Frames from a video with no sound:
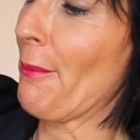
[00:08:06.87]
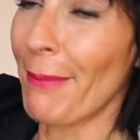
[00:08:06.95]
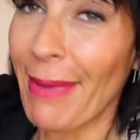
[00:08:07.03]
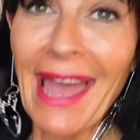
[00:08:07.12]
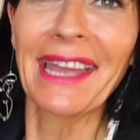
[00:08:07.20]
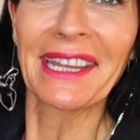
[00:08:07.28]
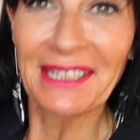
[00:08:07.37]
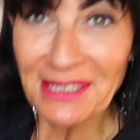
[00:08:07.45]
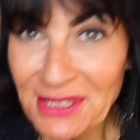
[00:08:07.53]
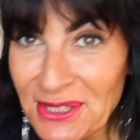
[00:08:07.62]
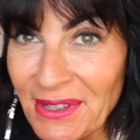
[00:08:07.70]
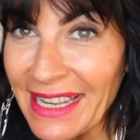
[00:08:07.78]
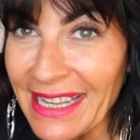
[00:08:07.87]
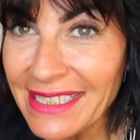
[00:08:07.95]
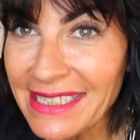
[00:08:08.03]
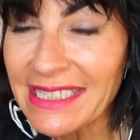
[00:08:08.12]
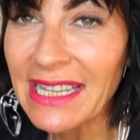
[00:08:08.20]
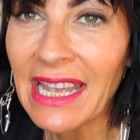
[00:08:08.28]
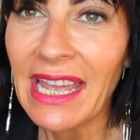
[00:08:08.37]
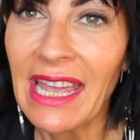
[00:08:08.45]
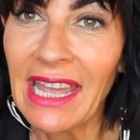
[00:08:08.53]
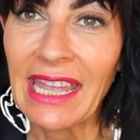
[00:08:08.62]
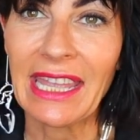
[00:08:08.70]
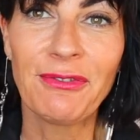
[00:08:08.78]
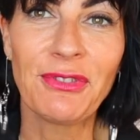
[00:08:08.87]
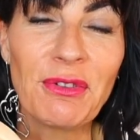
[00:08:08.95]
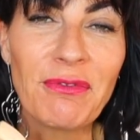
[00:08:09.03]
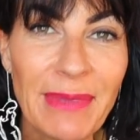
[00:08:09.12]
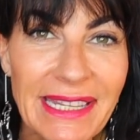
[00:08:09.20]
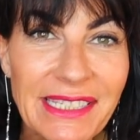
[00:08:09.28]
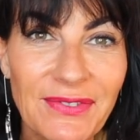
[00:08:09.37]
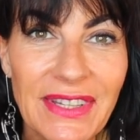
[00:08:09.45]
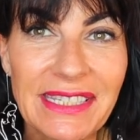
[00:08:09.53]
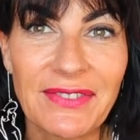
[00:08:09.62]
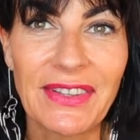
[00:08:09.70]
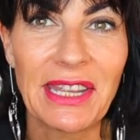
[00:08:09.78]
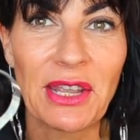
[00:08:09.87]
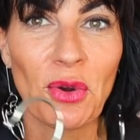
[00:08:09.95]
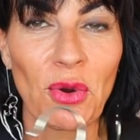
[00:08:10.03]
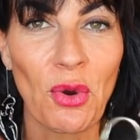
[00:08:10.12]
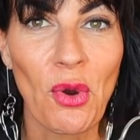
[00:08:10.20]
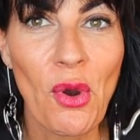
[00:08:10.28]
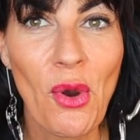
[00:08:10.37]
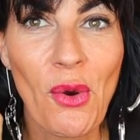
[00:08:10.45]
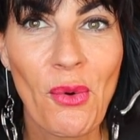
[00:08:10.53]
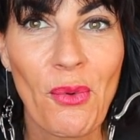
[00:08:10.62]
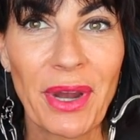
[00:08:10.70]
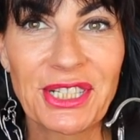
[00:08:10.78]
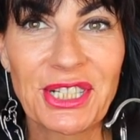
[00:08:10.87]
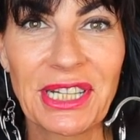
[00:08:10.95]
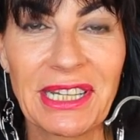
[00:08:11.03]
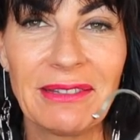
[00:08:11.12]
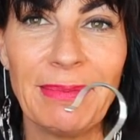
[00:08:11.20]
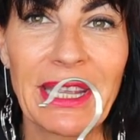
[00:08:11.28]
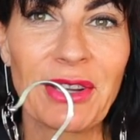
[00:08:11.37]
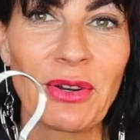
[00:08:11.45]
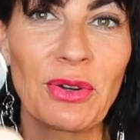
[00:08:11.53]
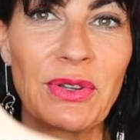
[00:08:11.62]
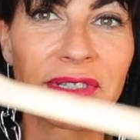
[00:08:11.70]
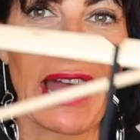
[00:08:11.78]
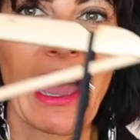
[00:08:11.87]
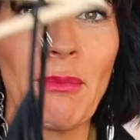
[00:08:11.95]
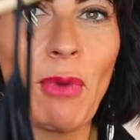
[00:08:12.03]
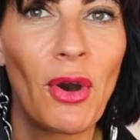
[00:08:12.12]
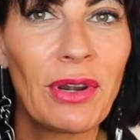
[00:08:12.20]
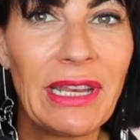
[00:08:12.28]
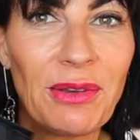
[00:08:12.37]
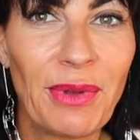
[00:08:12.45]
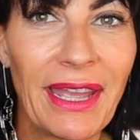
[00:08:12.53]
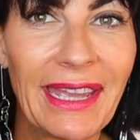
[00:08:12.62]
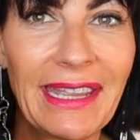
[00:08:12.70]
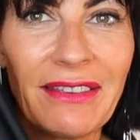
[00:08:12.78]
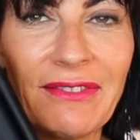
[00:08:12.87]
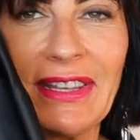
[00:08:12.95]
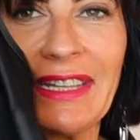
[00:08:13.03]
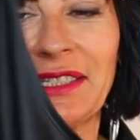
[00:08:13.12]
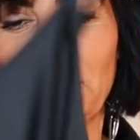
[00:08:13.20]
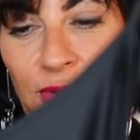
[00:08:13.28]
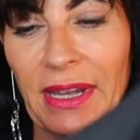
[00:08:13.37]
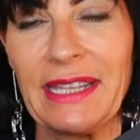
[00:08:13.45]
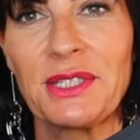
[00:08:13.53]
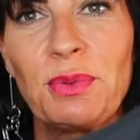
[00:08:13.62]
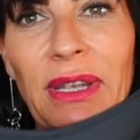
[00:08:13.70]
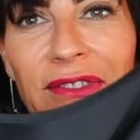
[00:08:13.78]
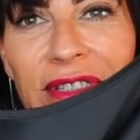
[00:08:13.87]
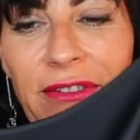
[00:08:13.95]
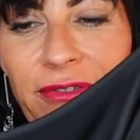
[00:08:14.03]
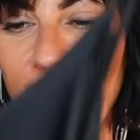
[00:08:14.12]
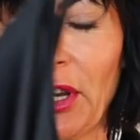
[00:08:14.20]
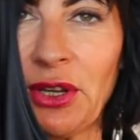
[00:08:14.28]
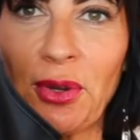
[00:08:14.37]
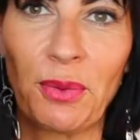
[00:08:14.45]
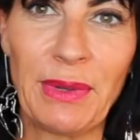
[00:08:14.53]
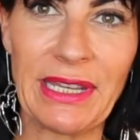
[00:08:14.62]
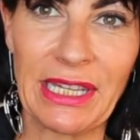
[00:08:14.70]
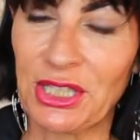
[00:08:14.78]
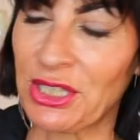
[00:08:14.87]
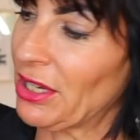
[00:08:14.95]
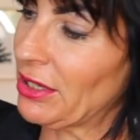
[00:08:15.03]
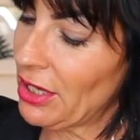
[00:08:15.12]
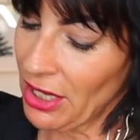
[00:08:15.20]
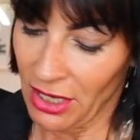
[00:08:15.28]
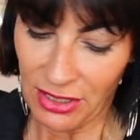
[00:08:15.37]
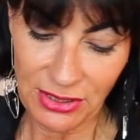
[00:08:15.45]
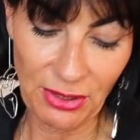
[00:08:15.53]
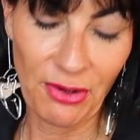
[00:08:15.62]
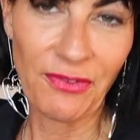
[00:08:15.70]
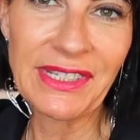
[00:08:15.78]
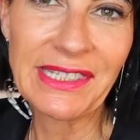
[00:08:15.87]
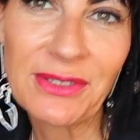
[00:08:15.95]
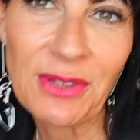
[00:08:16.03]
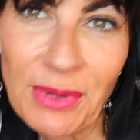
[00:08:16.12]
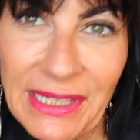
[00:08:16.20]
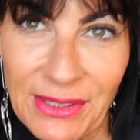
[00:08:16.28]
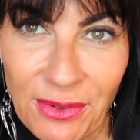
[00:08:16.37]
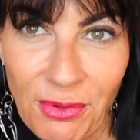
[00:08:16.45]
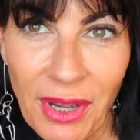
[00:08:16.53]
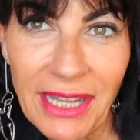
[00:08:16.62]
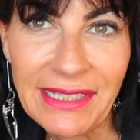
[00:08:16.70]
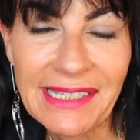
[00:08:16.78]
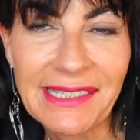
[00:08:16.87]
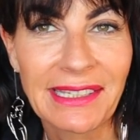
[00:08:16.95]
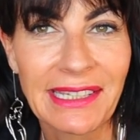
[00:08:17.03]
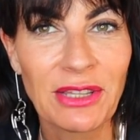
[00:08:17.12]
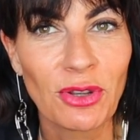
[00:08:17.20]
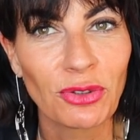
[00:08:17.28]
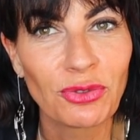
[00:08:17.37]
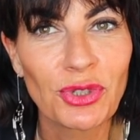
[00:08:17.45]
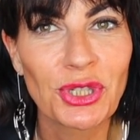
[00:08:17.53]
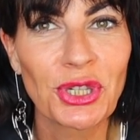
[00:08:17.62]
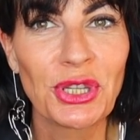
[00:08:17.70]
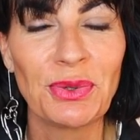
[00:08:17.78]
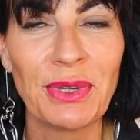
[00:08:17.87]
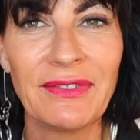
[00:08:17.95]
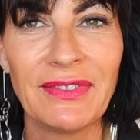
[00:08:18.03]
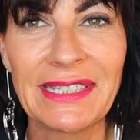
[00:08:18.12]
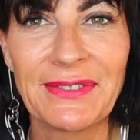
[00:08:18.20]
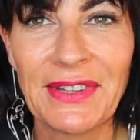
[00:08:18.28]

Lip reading: black dress. If you've missed this video, watch it, because I'm only wearing this dress with different combination. So this is the reason why I decided not to show you in this